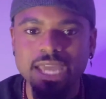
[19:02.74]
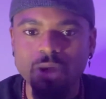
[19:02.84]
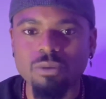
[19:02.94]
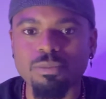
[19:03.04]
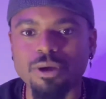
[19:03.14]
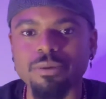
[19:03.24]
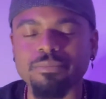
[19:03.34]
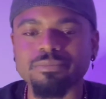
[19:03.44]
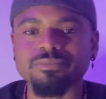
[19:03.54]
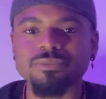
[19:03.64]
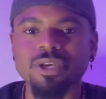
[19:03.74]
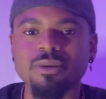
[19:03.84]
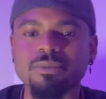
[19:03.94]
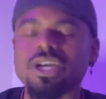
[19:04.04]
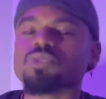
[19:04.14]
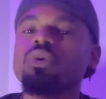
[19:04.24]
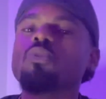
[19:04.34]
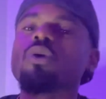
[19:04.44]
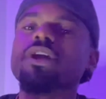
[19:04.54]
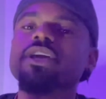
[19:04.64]
counterpart, because we
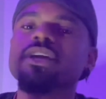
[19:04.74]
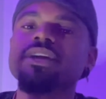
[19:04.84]
work